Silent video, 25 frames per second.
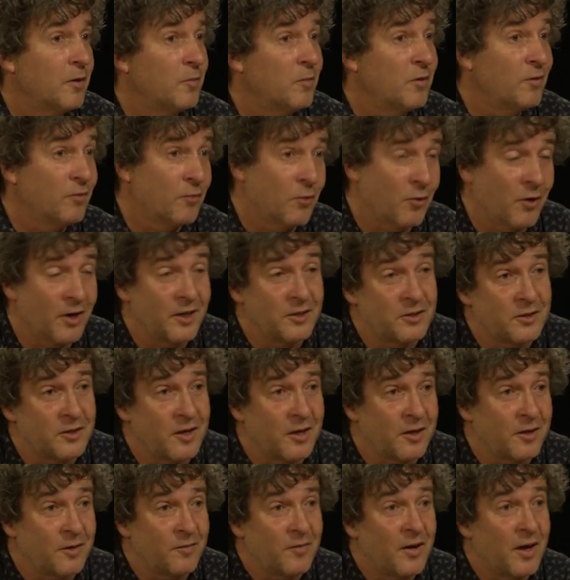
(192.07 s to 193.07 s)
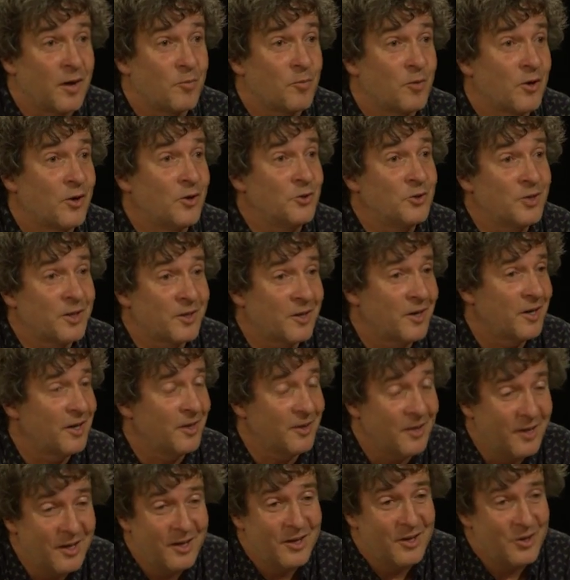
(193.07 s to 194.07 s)
Before I started that project, I
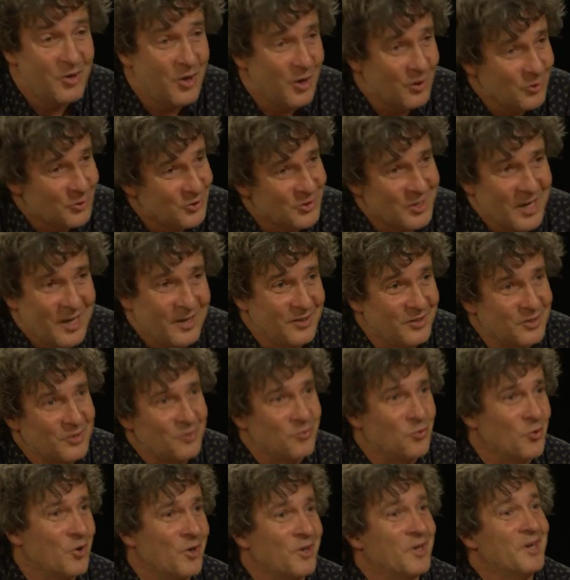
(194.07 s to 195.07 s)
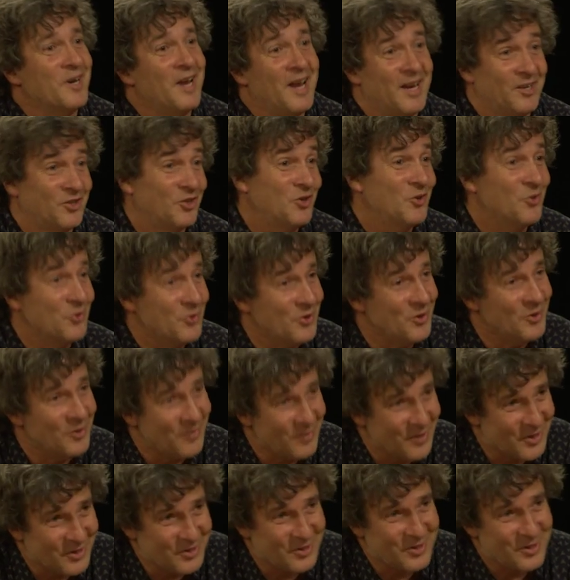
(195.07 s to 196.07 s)
had no sense of what a national
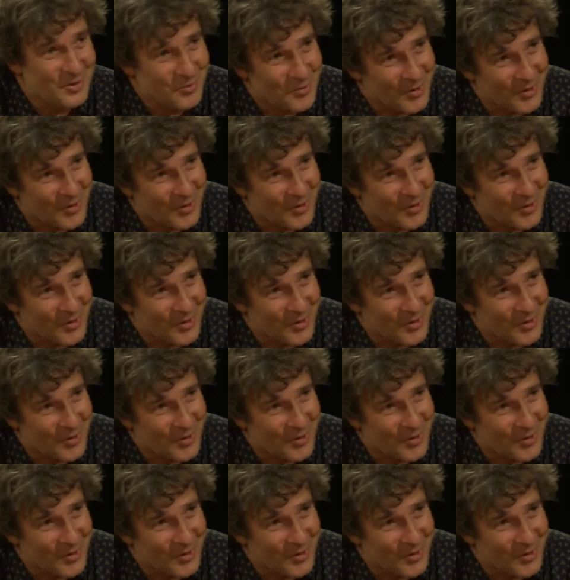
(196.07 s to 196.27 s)
university